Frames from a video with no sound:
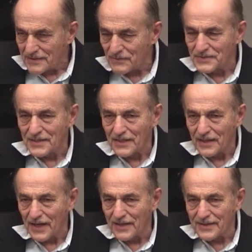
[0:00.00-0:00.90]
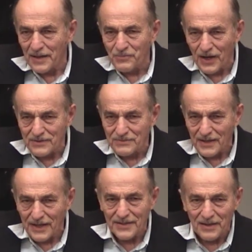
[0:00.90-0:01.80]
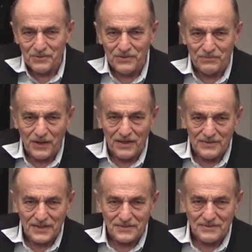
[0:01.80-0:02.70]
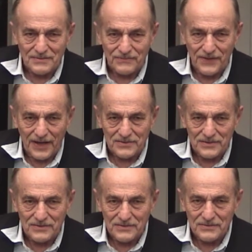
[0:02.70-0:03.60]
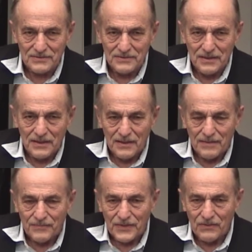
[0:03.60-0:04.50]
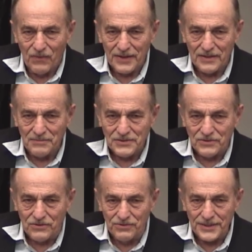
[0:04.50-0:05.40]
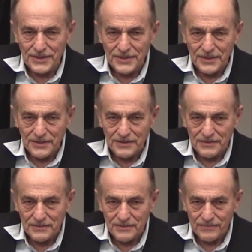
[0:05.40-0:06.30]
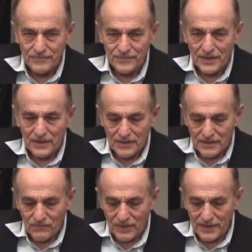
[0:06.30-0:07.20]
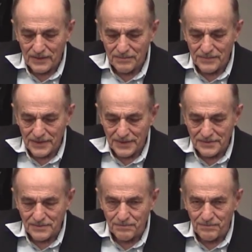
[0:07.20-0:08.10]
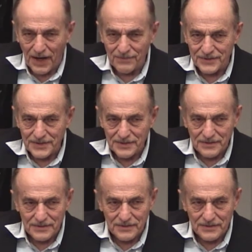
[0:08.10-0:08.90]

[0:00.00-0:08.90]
should we say, anti-progress anti factors. One of them is greed, one of them is poverty,